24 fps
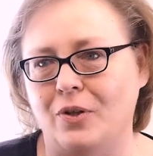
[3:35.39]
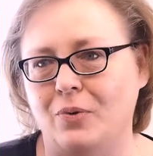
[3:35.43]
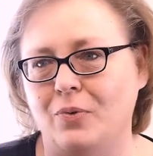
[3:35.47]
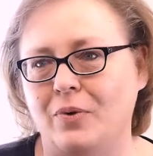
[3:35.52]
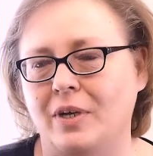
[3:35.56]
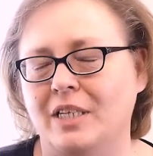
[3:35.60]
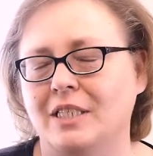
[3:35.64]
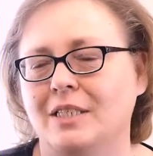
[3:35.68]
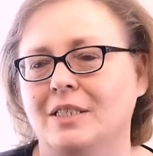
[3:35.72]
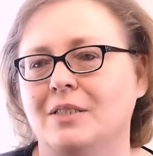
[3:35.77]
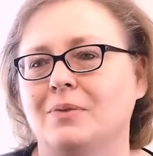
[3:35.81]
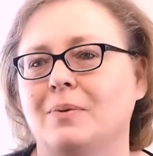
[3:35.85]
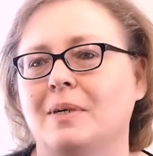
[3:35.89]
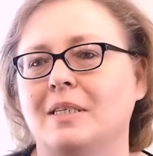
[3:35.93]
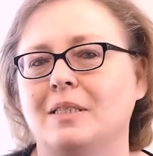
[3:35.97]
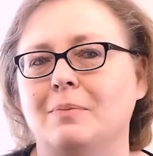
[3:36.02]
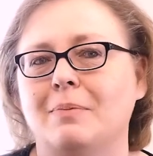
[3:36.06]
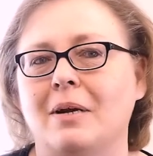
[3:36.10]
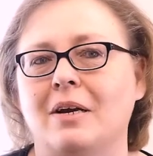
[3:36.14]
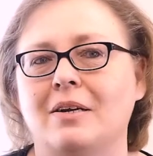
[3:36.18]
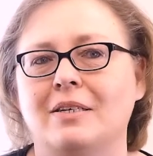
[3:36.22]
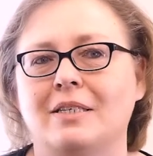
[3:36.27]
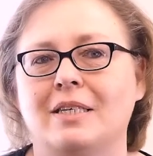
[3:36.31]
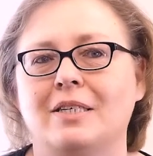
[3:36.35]
we just went to
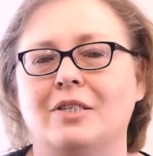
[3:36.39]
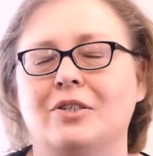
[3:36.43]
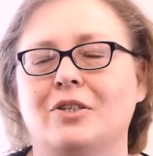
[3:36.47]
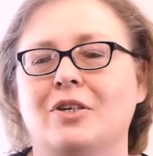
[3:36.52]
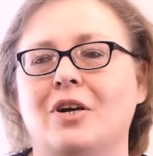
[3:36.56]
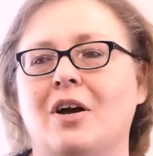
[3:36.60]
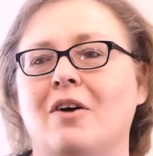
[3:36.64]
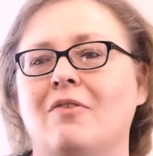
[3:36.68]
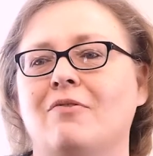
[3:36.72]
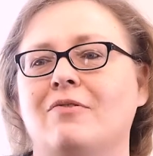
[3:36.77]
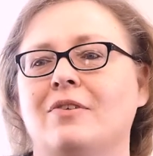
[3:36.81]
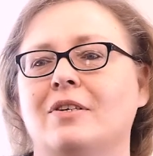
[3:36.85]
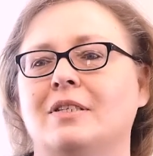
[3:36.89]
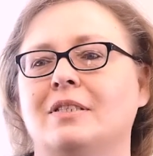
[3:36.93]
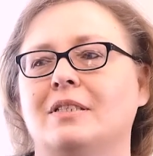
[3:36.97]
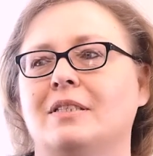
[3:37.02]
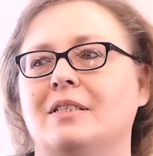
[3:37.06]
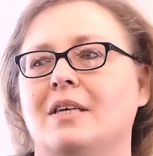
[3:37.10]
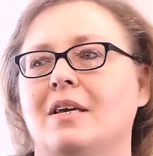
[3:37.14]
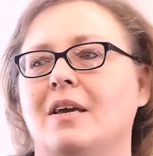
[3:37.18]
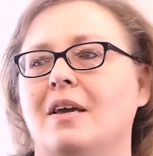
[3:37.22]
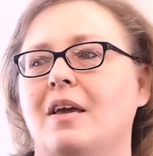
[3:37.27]
parent-teacher conference,